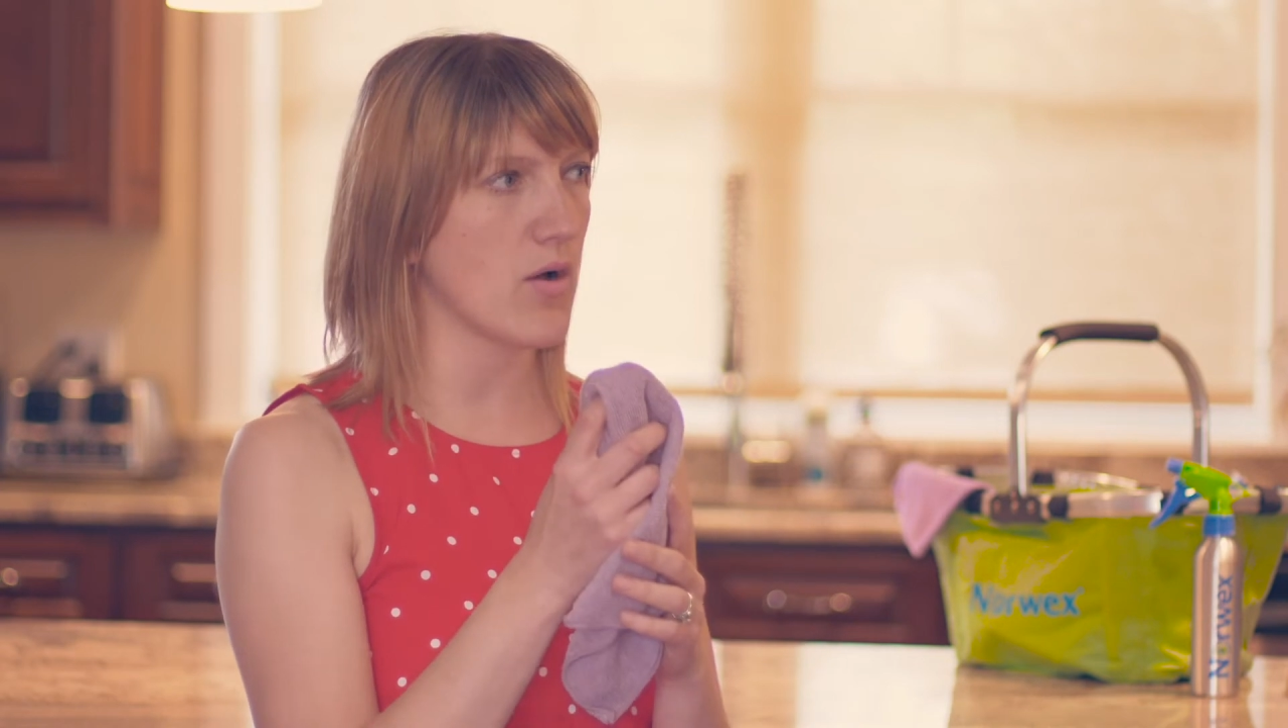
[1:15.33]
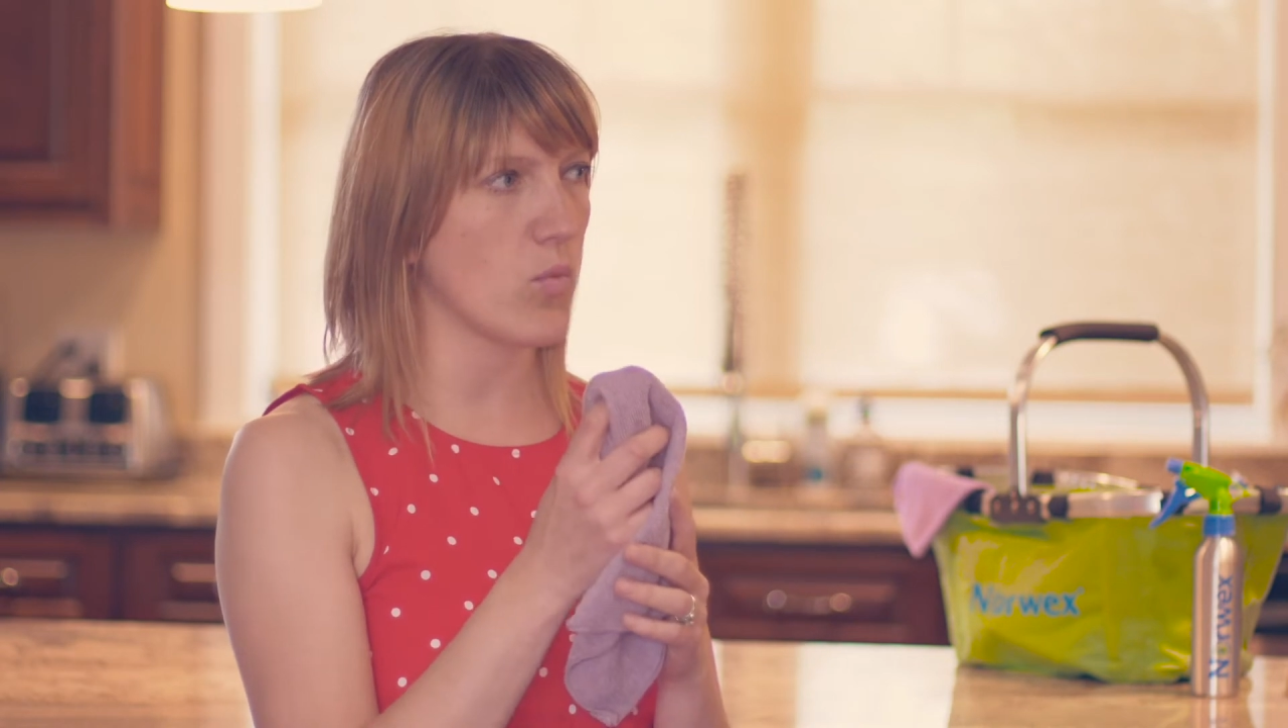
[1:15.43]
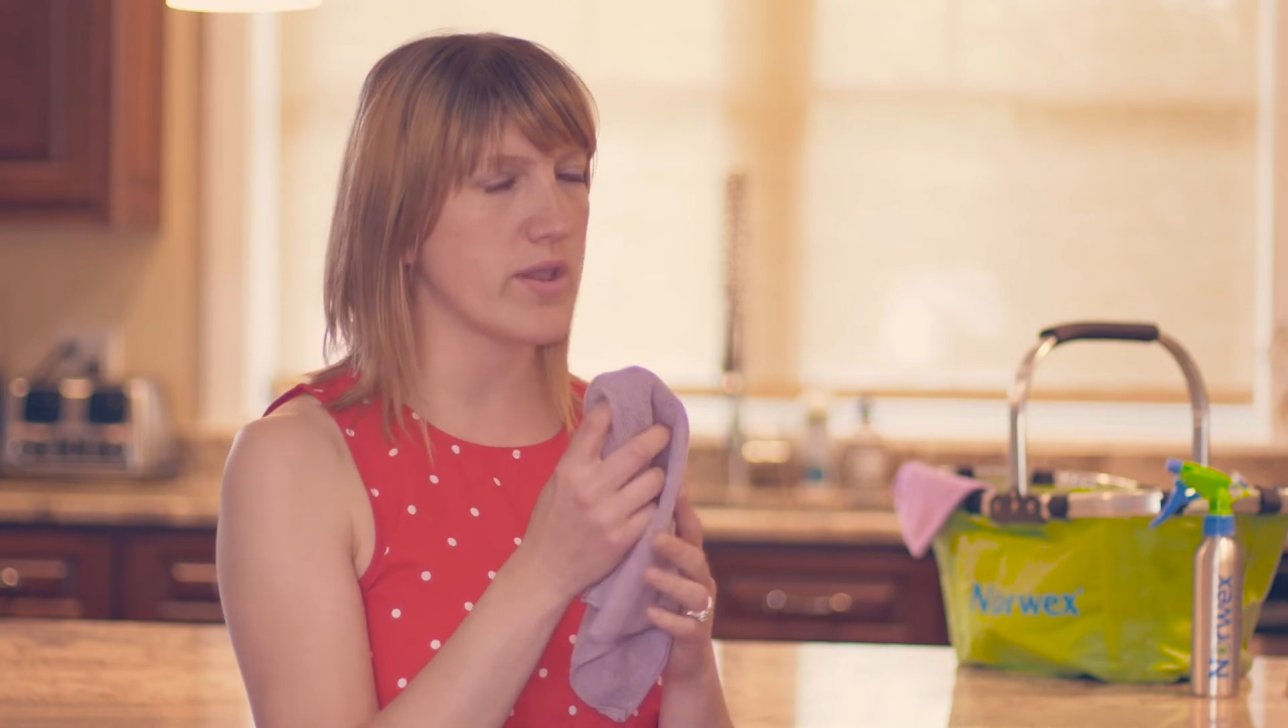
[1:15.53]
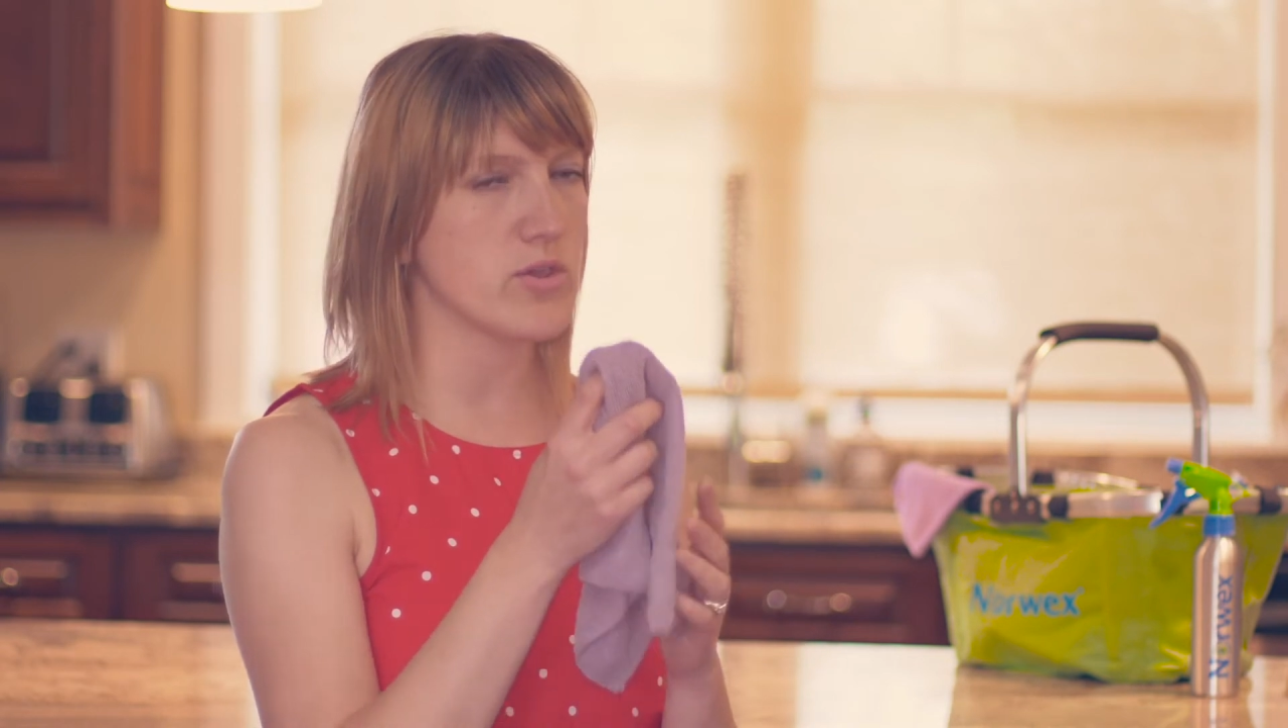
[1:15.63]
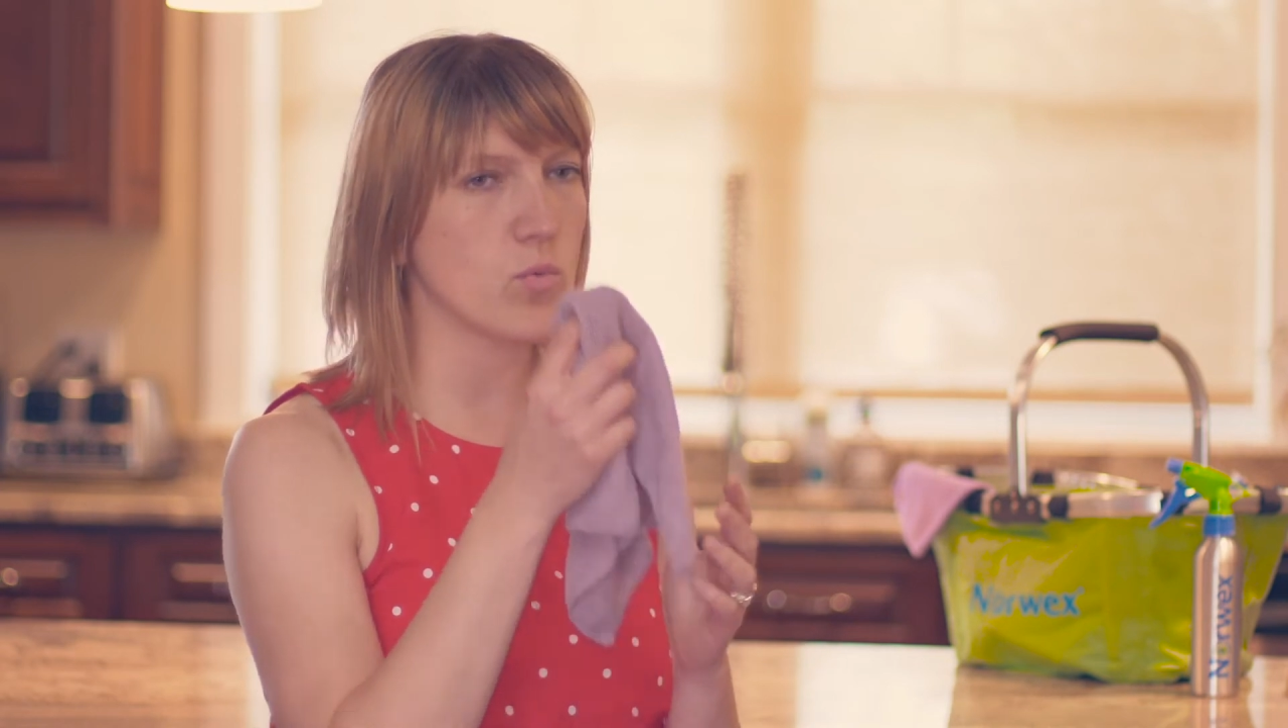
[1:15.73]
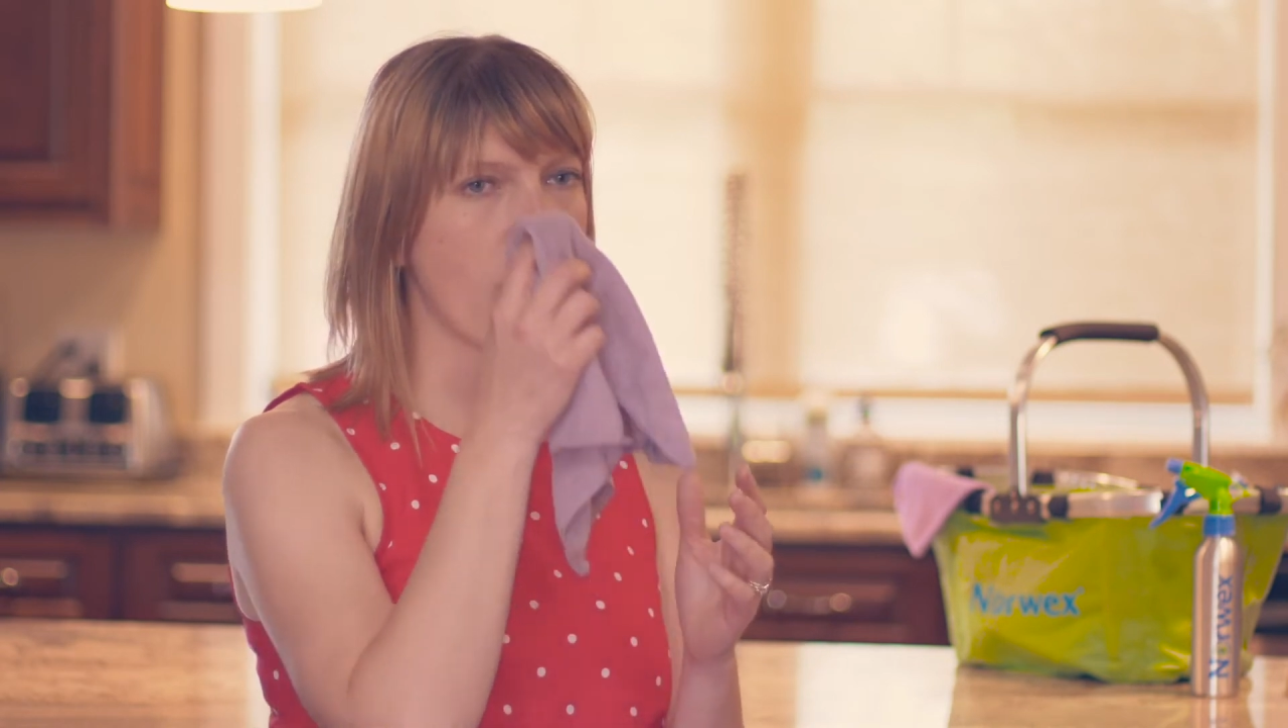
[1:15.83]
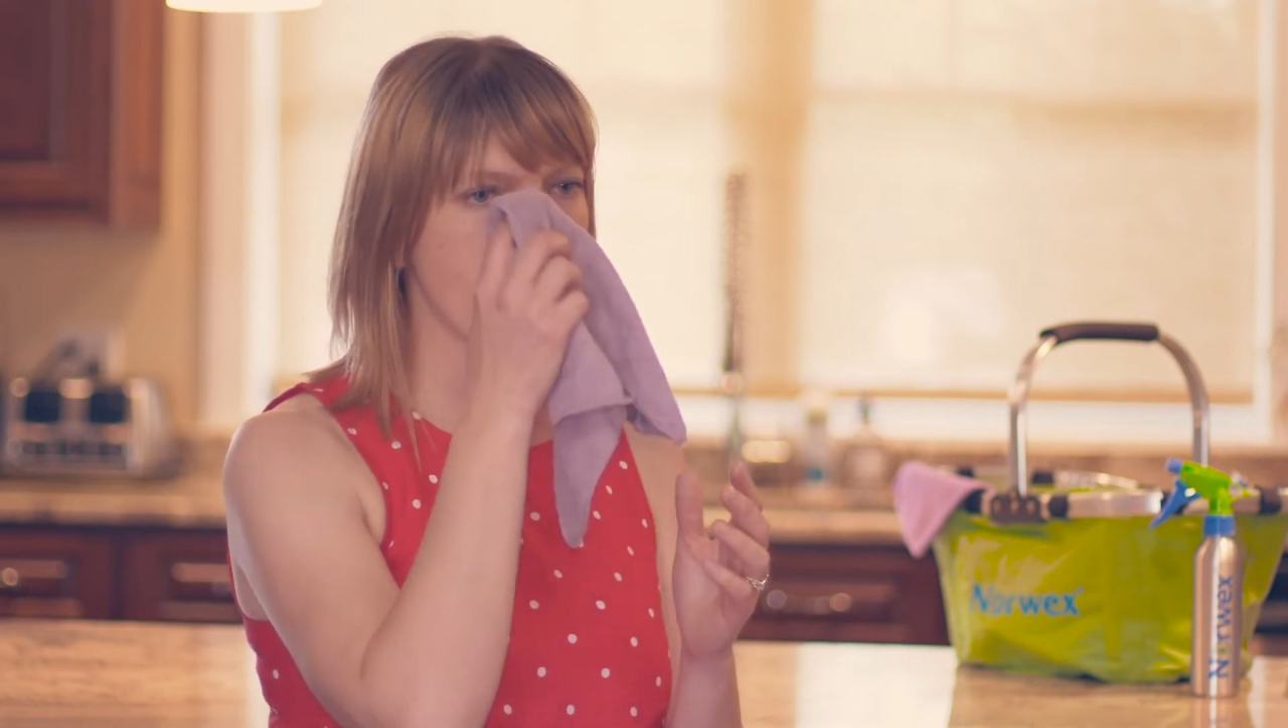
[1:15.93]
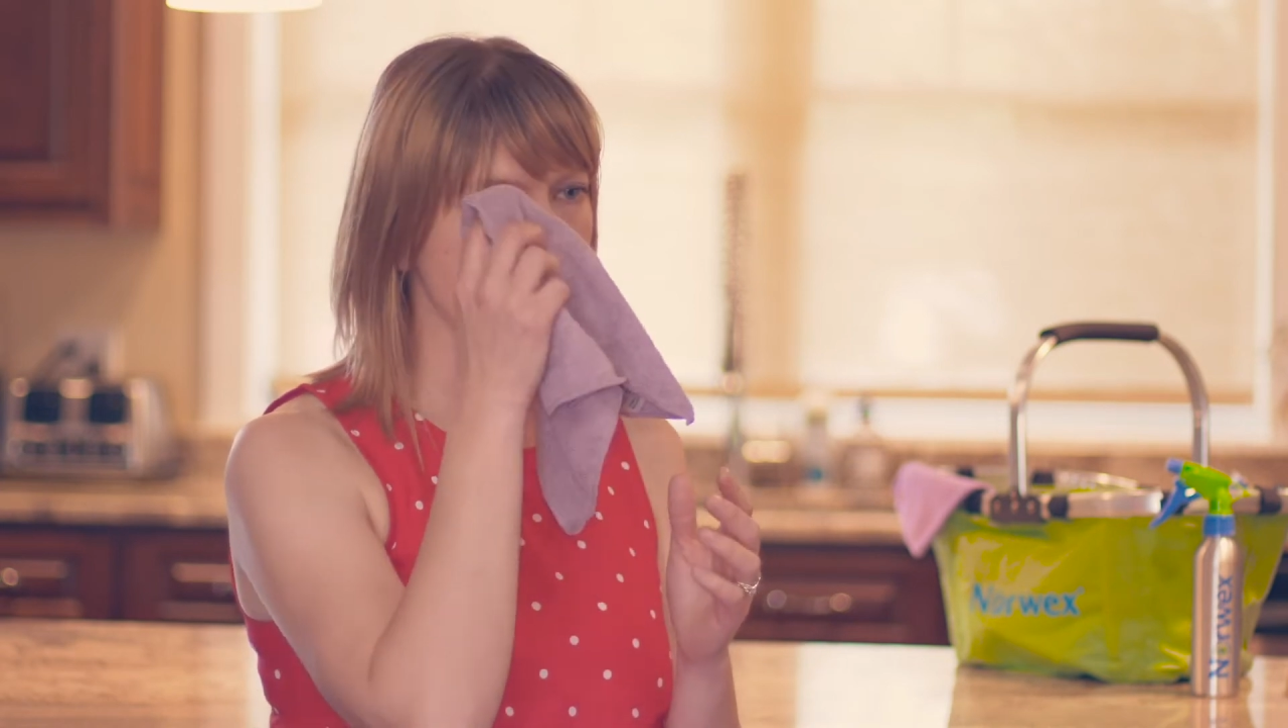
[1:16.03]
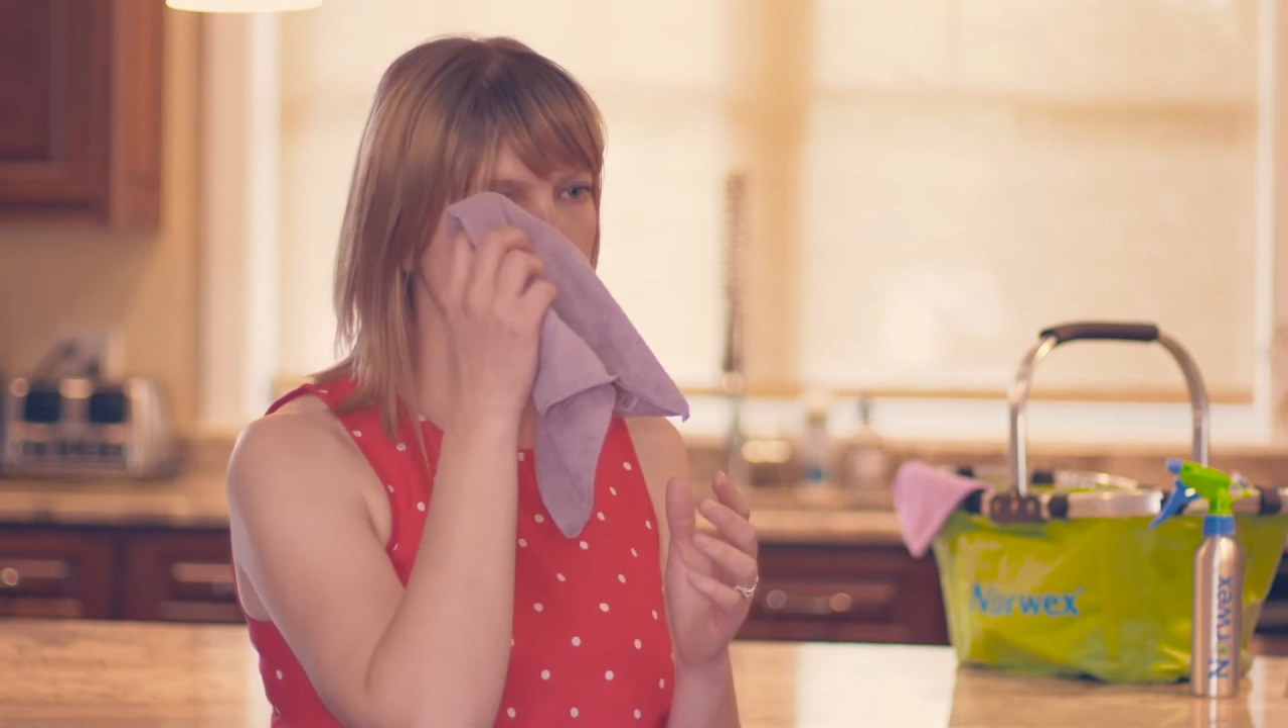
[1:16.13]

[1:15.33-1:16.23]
when you wipe